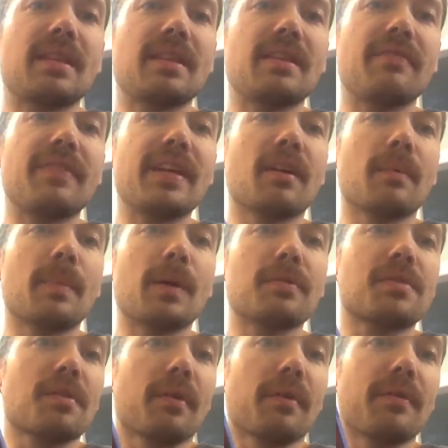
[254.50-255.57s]
The VR
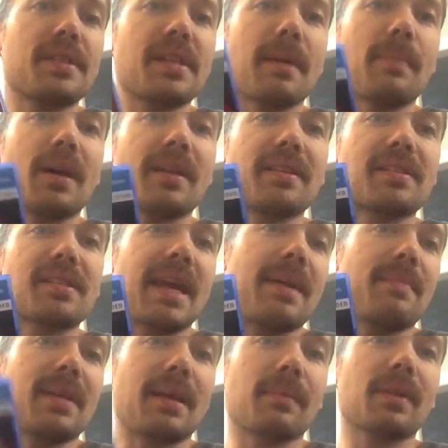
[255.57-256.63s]
mode's the only reason I bought this
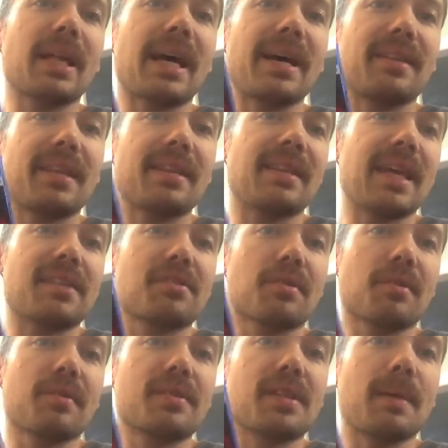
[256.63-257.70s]
game, and I'm glad that's the
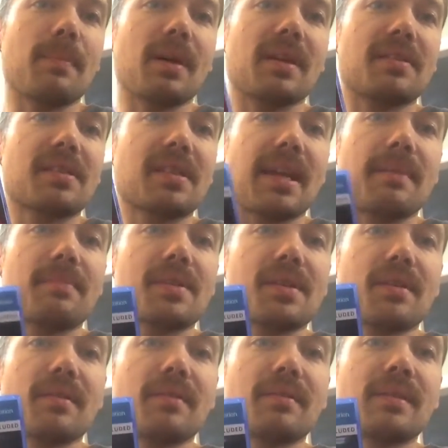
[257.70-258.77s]
only reason I bought this game.
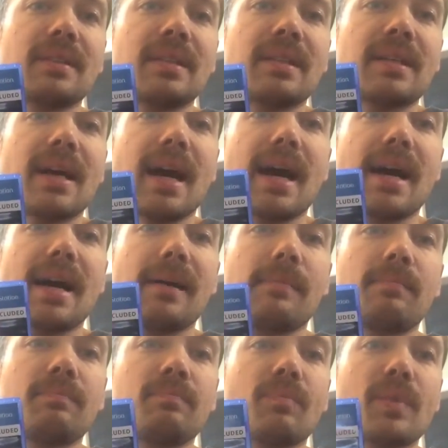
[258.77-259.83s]
So
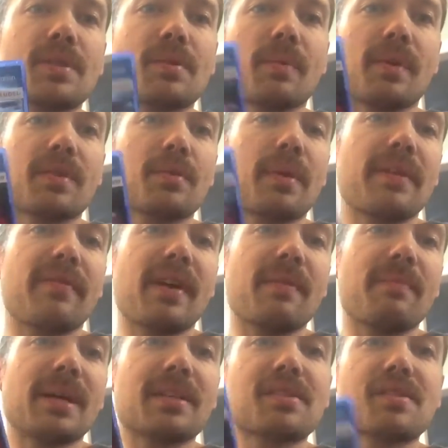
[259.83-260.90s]
was it worth
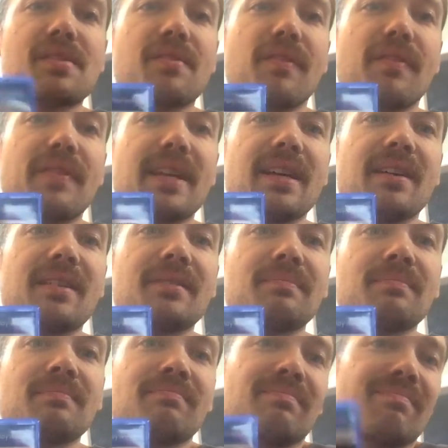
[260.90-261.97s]
$25 just for VR?
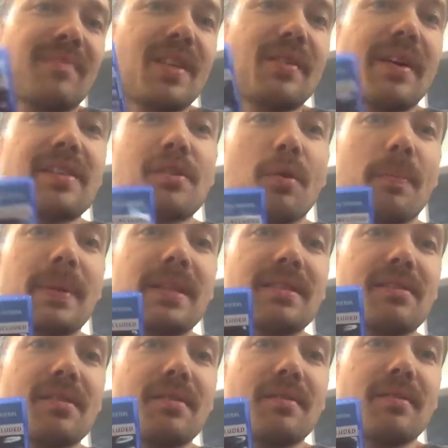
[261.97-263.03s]
You know, I was
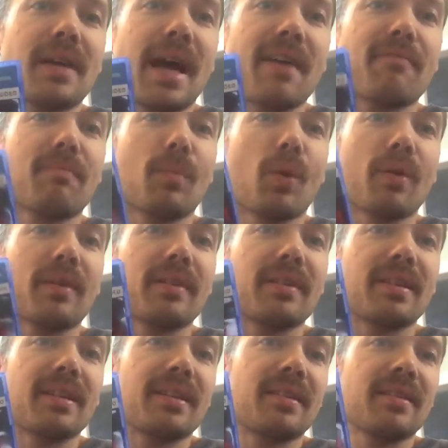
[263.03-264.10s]
hoping to have more
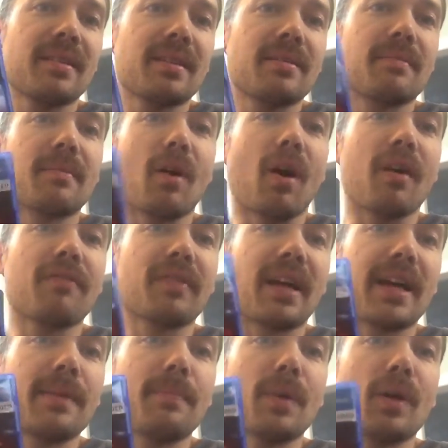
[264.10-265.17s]
in the
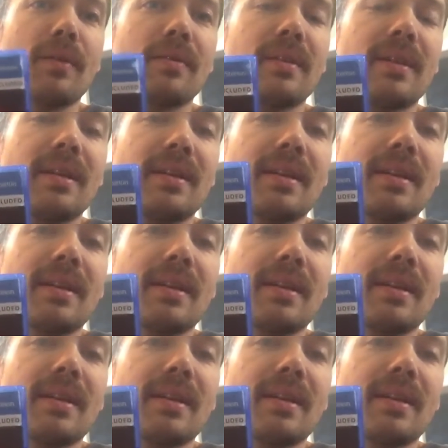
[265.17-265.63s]
offline mode.